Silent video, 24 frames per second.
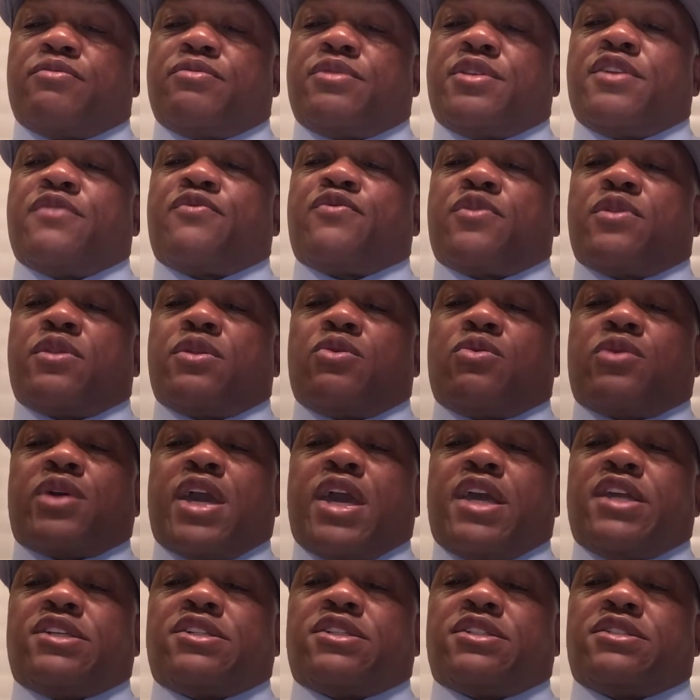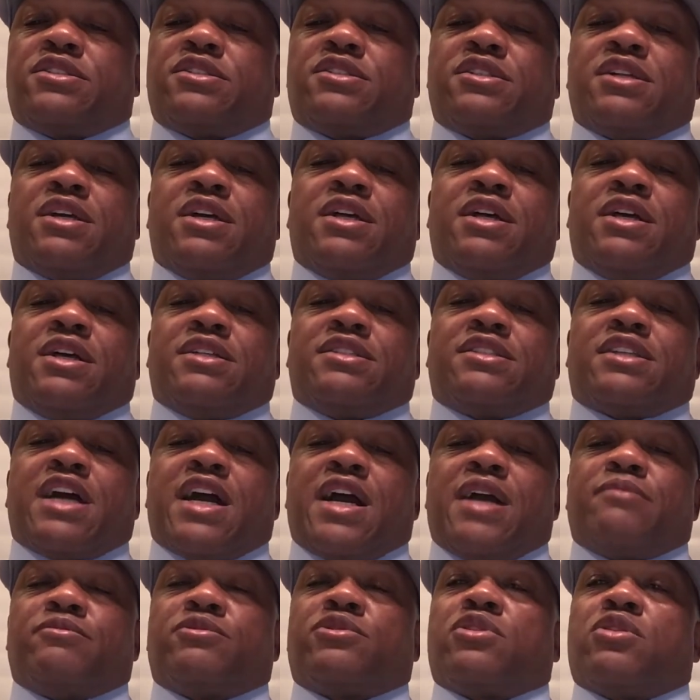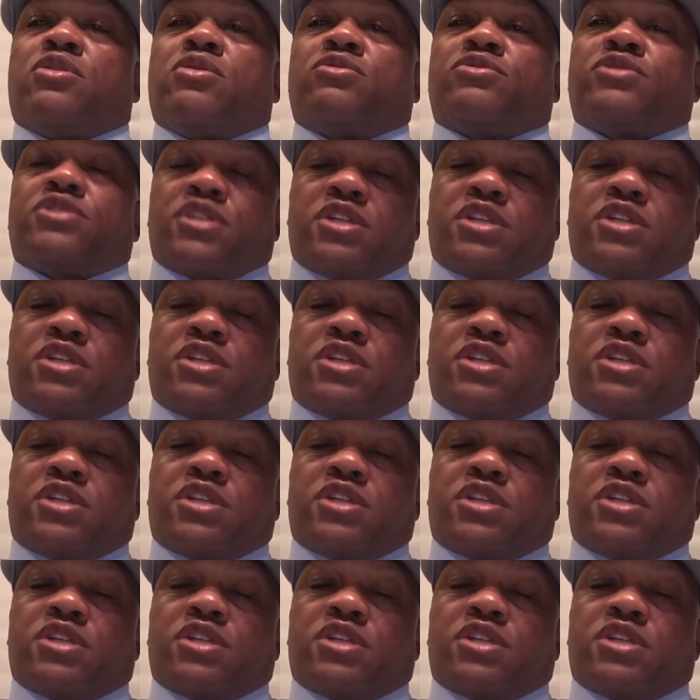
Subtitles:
different locations, time zones, and